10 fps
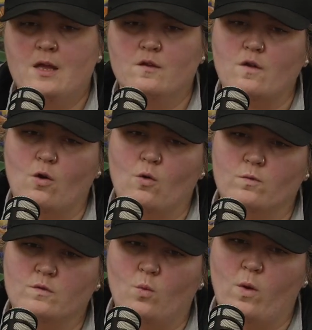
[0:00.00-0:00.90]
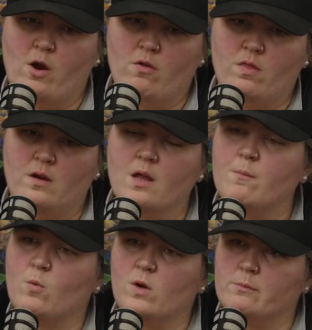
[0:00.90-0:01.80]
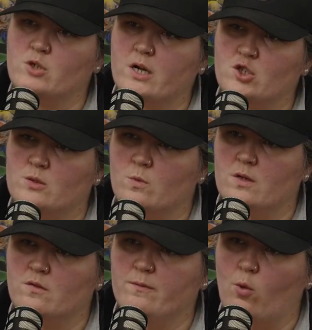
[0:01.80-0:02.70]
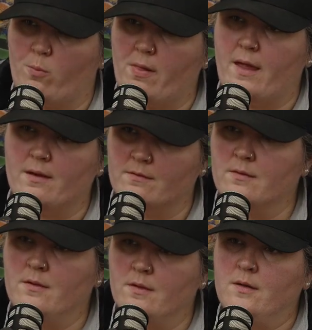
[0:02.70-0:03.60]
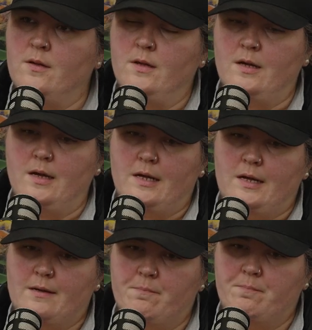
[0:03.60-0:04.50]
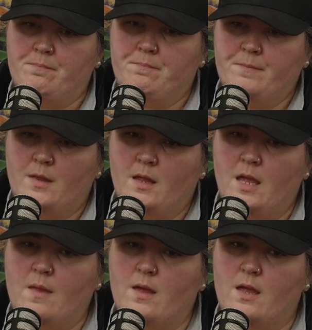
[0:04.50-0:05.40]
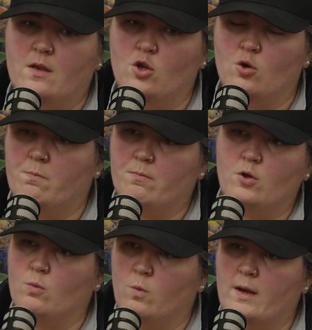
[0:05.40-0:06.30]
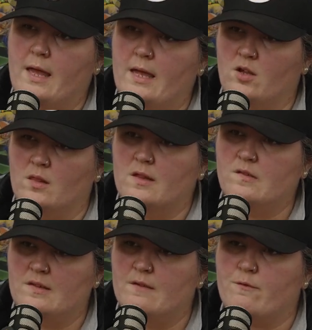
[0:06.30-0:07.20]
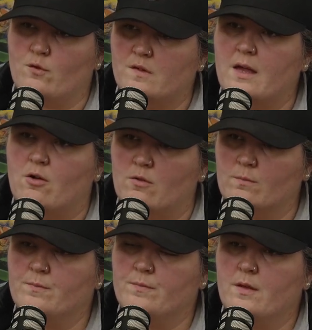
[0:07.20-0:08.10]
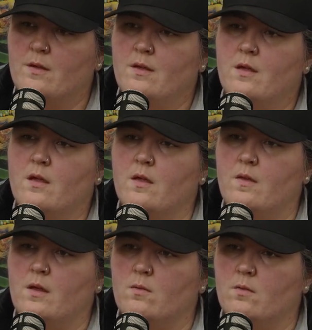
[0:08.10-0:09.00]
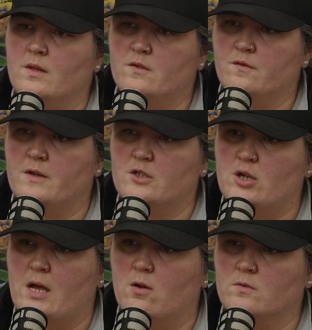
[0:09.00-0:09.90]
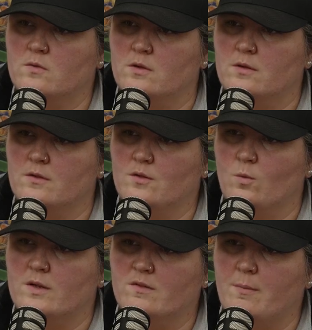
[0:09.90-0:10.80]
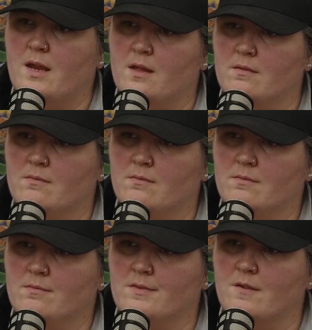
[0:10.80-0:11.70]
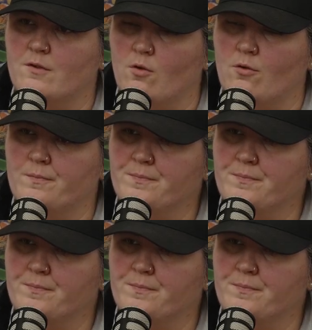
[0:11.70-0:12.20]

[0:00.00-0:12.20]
So to where the number one objection was floor plan. And then you went ahead, you listed it for sale. And then let's finish out to what's made it difficult.